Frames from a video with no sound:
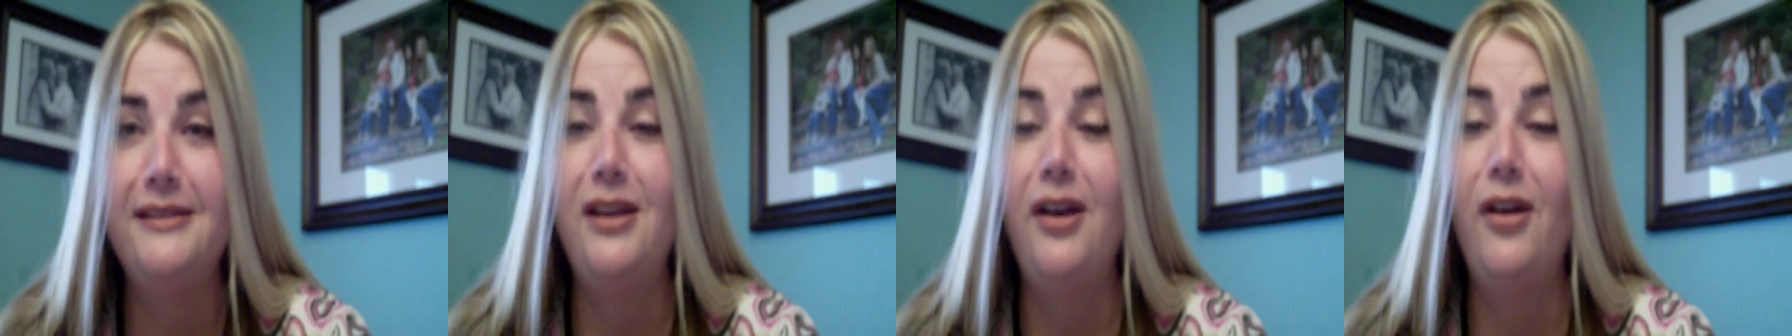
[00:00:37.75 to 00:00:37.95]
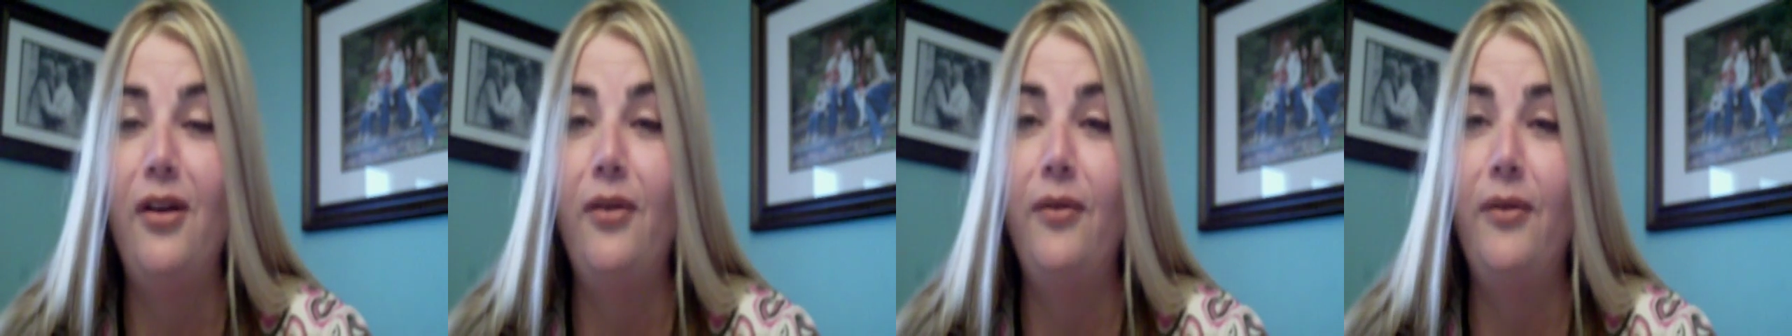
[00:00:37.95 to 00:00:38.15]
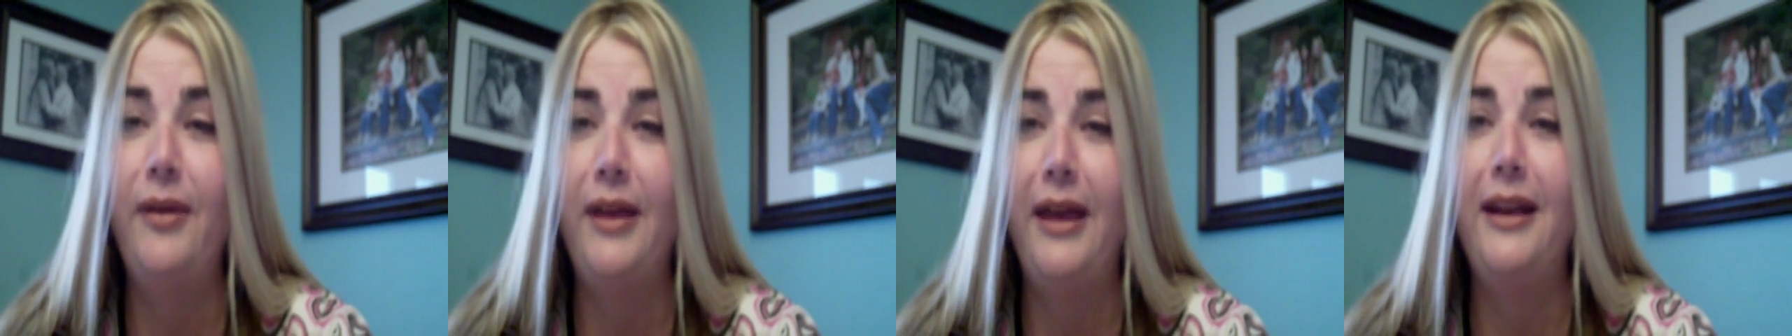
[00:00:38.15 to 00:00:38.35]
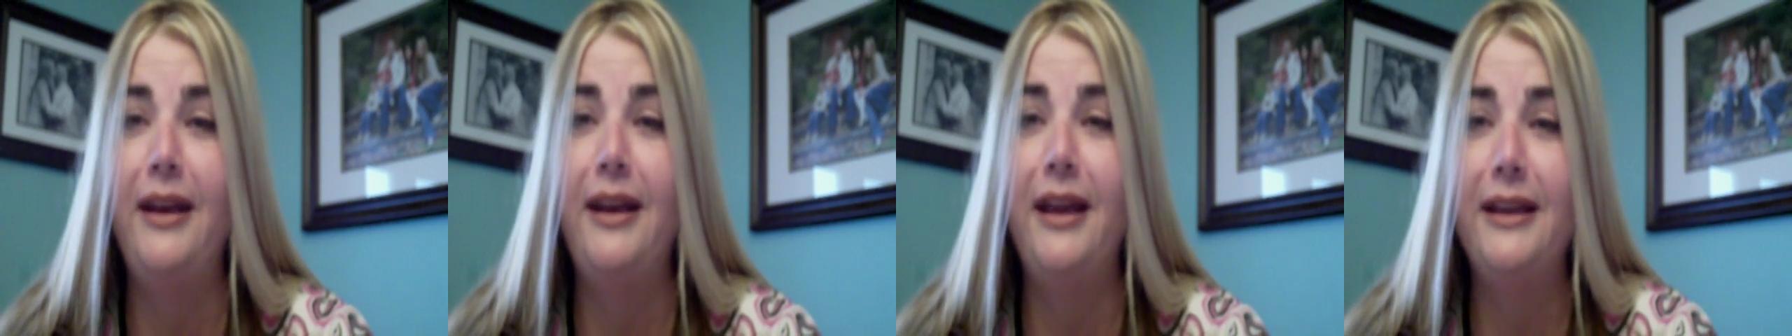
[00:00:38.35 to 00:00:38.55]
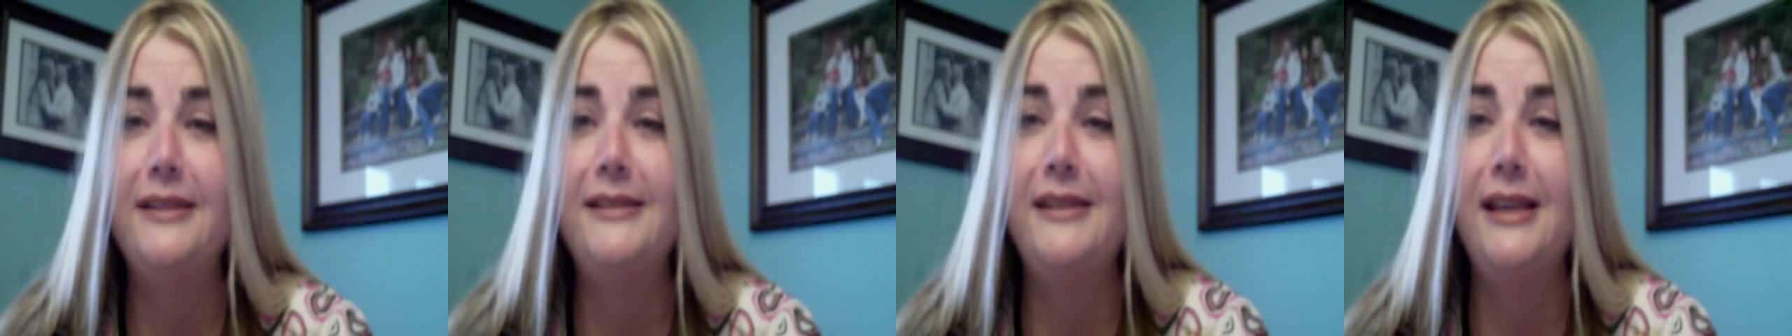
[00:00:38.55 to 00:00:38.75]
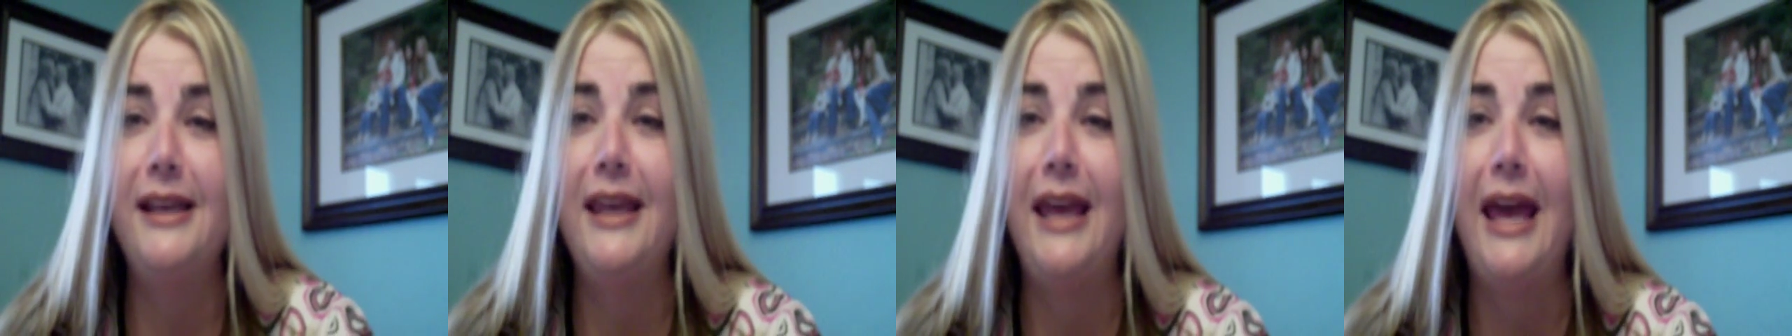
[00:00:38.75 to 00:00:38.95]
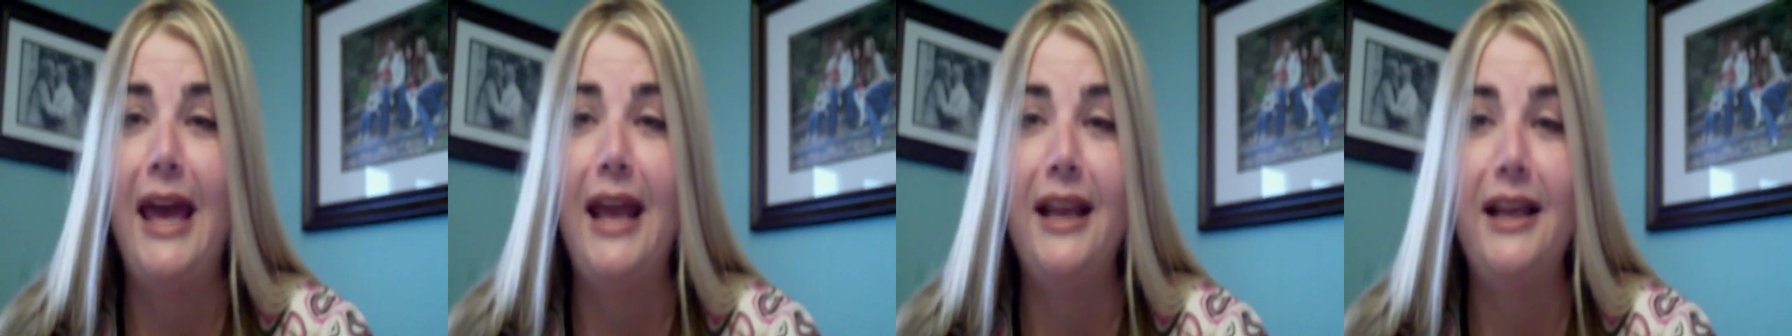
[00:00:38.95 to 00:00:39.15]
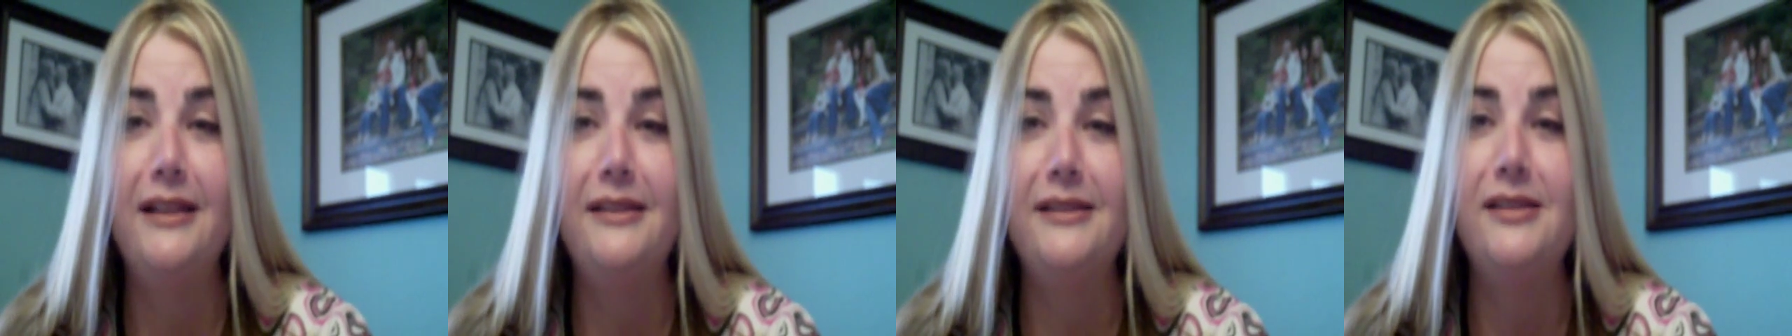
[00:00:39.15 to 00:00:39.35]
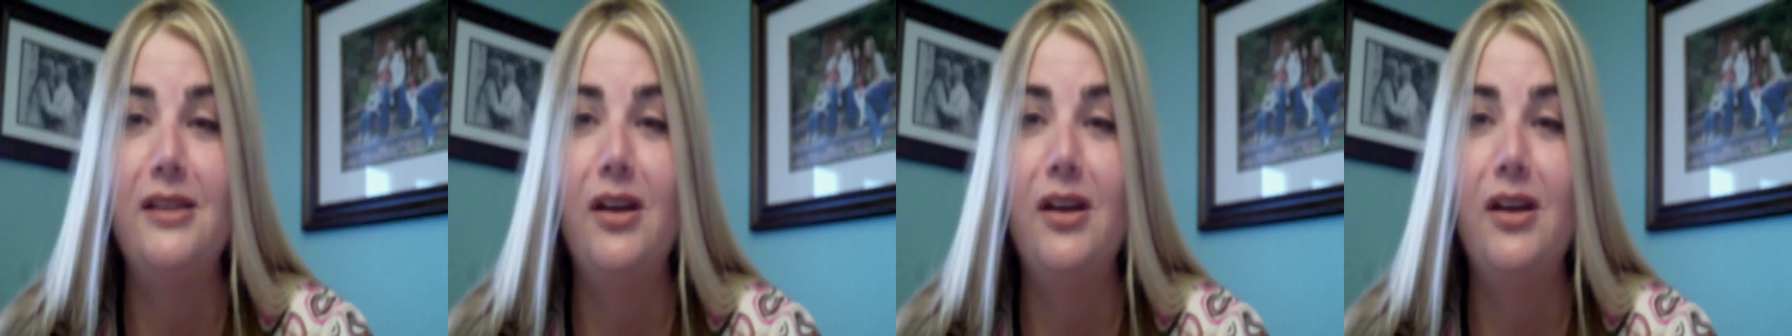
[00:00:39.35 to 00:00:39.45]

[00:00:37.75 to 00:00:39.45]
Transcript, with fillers: so, and I stink at it.